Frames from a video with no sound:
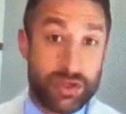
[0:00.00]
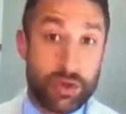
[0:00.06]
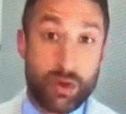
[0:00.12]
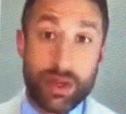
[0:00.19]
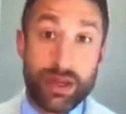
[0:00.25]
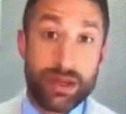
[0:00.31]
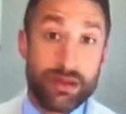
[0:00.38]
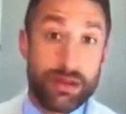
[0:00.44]

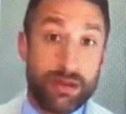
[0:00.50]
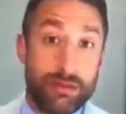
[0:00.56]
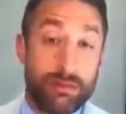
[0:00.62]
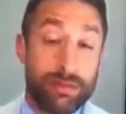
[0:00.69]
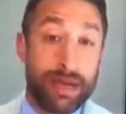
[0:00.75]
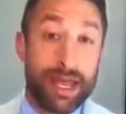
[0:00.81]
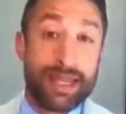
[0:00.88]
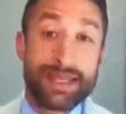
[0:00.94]
in
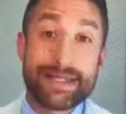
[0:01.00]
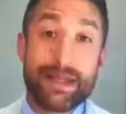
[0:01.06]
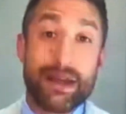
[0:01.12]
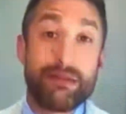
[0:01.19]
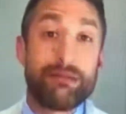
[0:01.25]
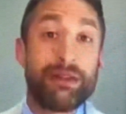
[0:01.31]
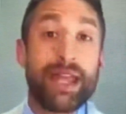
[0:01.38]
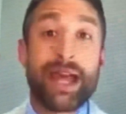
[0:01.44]
players like
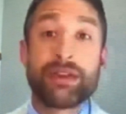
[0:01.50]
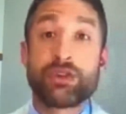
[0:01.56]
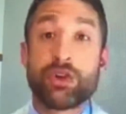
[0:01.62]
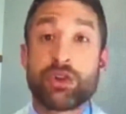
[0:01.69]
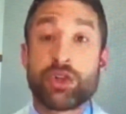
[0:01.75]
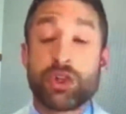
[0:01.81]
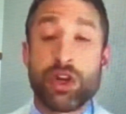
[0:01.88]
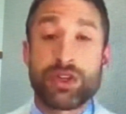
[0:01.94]
Leandro
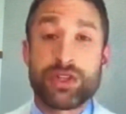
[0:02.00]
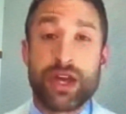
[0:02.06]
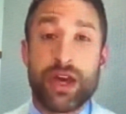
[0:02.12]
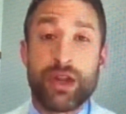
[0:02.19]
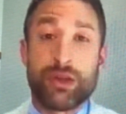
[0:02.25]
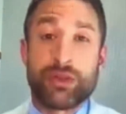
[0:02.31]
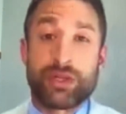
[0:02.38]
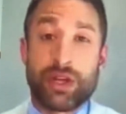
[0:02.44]

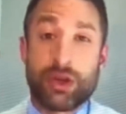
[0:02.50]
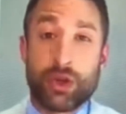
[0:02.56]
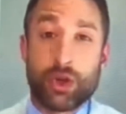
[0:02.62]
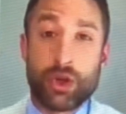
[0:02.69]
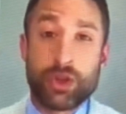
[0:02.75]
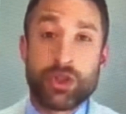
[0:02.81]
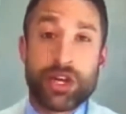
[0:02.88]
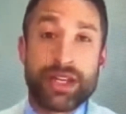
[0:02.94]
Trossard, who's under
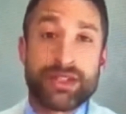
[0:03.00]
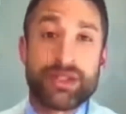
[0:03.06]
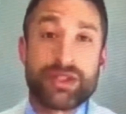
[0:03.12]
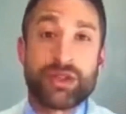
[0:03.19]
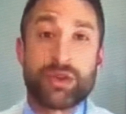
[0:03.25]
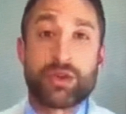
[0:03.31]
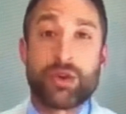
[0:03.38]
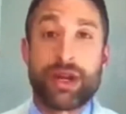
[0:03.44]
contract
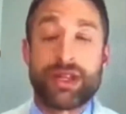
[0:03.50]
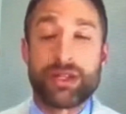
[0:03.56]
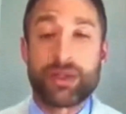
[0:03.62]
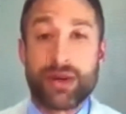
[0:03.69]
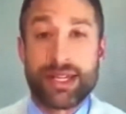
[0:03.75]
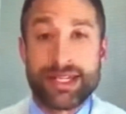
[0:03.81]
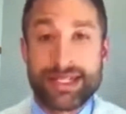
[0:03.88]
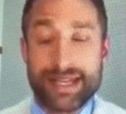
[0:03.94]
until
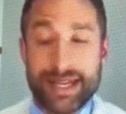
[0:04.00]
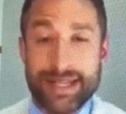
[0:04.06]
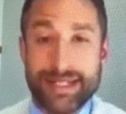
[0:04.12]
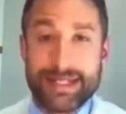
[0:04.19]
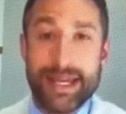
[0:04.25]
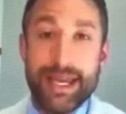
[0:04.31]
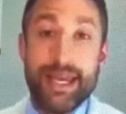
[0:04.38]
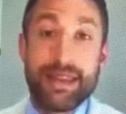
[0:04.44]
2026?
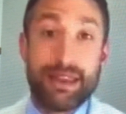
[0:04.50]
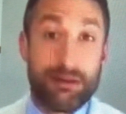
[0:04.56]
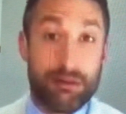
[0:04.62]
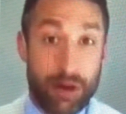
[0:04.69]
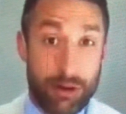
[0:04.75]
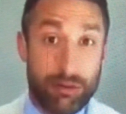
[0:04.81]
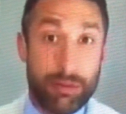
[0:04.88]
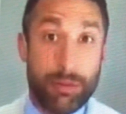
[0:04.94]
There
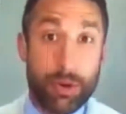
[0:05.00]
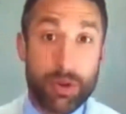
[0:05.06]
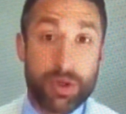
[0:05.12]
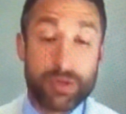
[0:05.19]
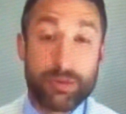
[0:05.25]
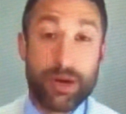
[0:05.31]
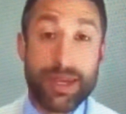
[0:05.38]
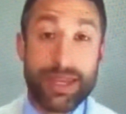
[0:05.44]
are reports
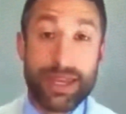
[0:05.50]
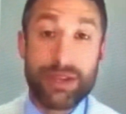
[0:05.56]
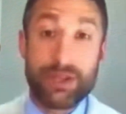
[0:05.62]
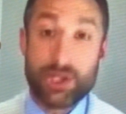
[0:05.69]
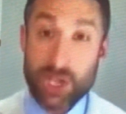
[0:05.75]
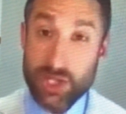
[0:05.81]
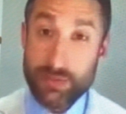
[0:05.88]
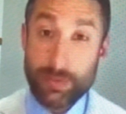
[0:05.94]
breaking
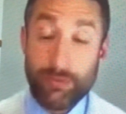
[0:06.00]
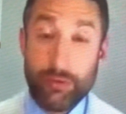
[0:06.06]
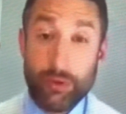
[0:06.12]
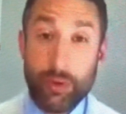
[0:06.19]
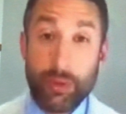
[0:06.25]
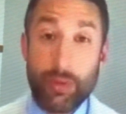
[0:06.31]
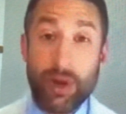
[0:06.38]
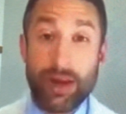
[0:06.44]
just
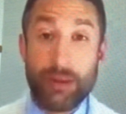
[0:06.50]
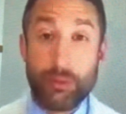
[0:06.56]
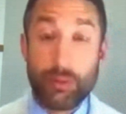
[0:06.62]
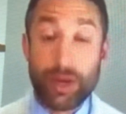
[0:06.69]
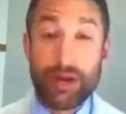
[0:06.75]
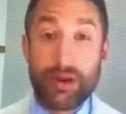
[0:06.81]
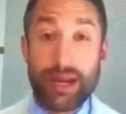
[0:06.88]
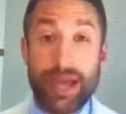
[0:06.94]
before we
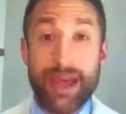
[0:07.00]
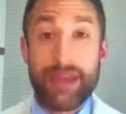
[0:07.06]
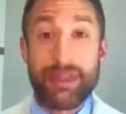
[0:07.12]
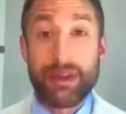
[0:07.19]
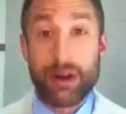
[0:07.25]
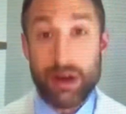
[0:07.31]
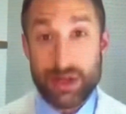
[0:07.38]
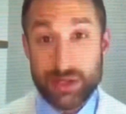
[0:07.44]
went on air that
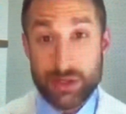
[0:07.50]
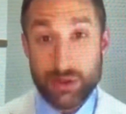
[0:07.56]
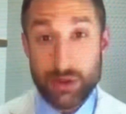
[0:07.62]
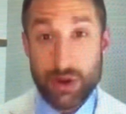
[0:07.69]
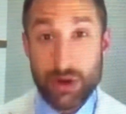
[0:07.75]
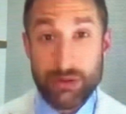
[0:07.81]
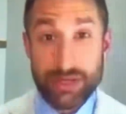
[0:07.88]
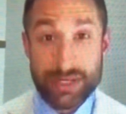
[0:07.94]
Arsenal
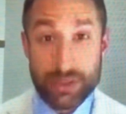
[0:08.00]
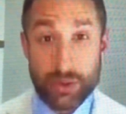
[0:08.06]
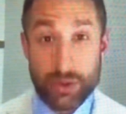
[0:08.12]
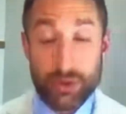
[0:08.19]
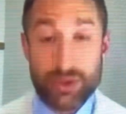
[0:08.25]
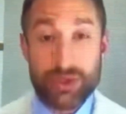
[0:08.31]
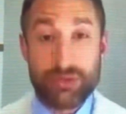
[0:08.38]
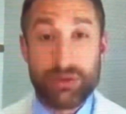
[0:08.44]
are in
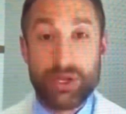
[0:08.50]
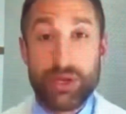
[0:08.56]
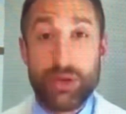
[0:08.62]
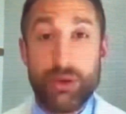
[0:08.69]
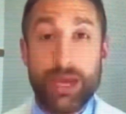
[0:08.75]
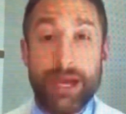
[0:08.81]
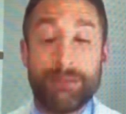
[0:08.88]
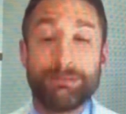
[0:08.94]
talks to renew
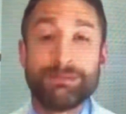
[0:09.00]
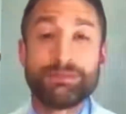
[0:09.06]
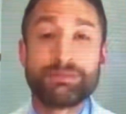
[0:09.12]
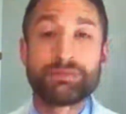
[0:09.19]
him.